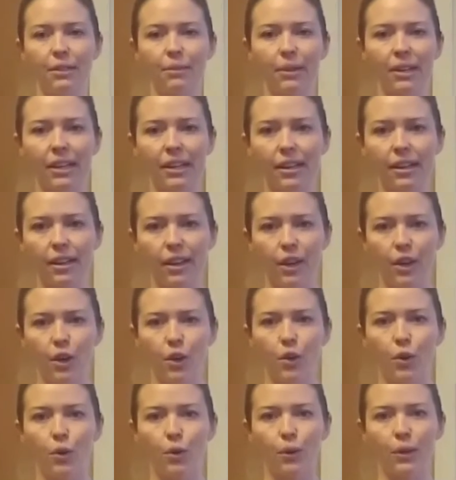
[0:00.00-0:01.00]
I'm going to
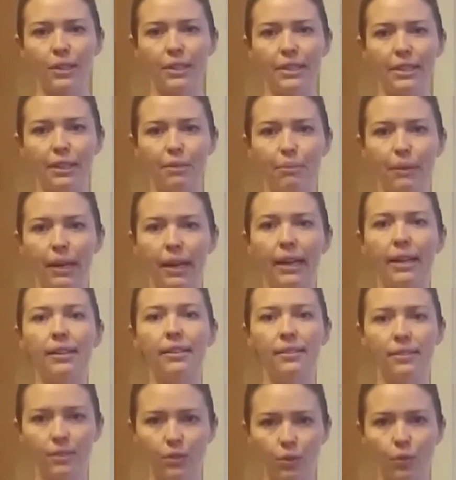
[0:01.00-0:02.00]
corset
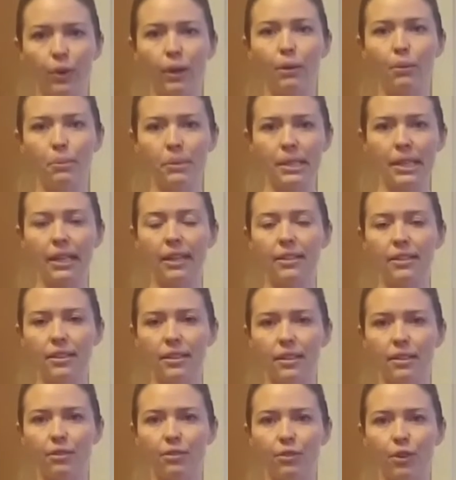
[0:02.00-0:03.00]
my ribs in
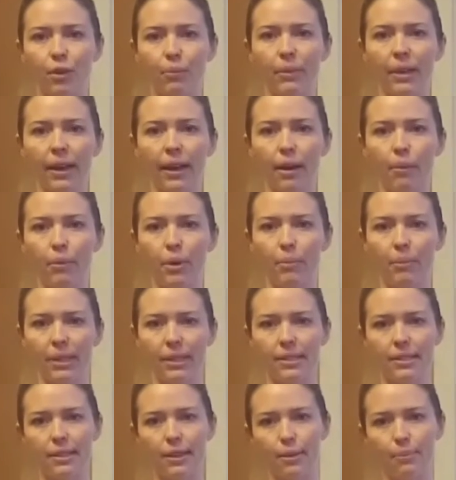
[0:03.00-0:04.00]
to firm the
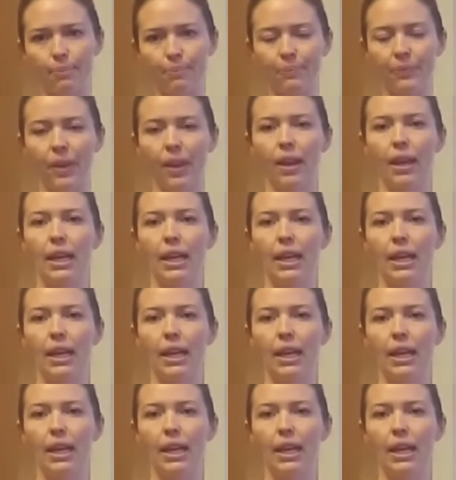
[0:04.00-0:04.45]
abdomen some.